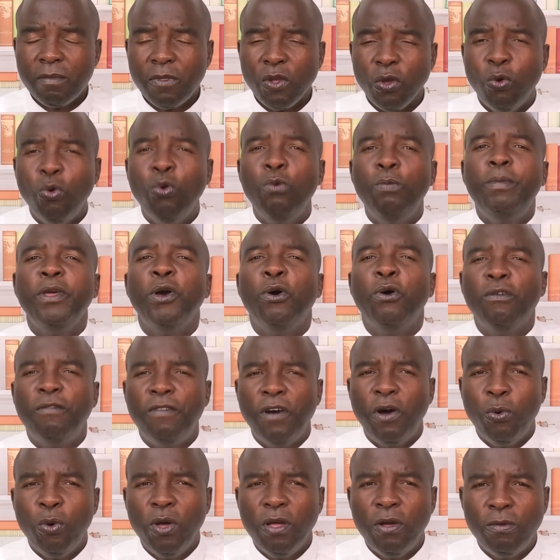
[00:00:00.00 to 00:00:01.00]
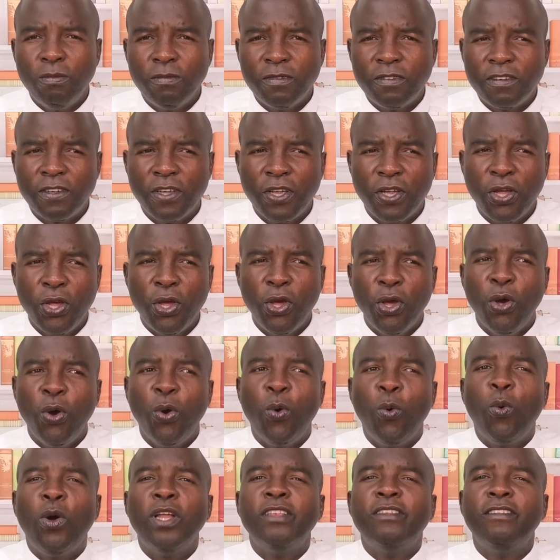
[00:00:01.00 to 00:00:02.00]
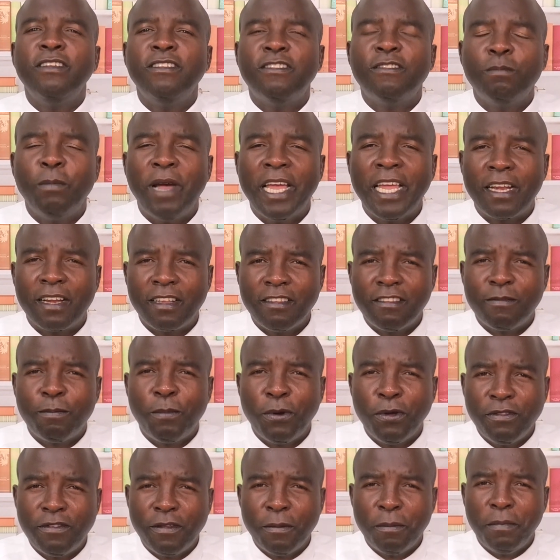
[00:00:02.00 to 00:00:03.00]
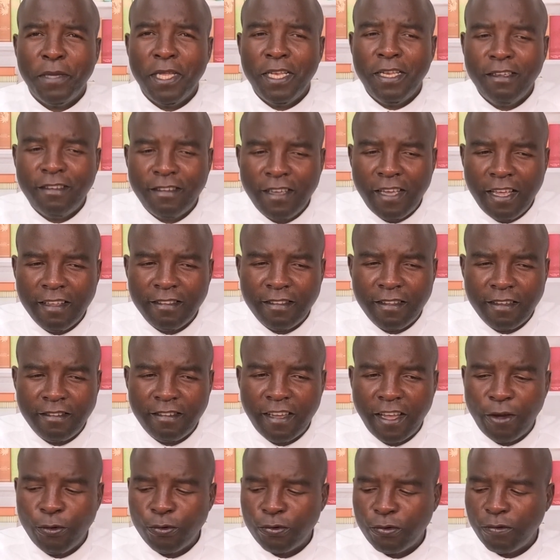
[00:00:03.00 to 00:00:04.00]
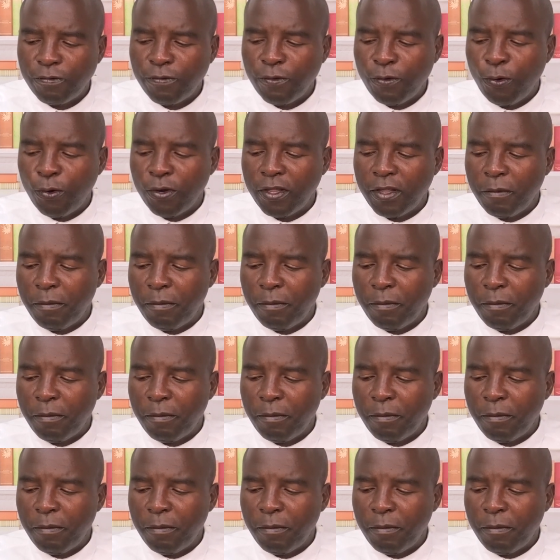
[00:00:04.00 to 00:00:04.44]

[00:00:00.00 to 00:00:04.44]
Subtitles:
will be overwhelmed, what is my responsibility as a child of God? The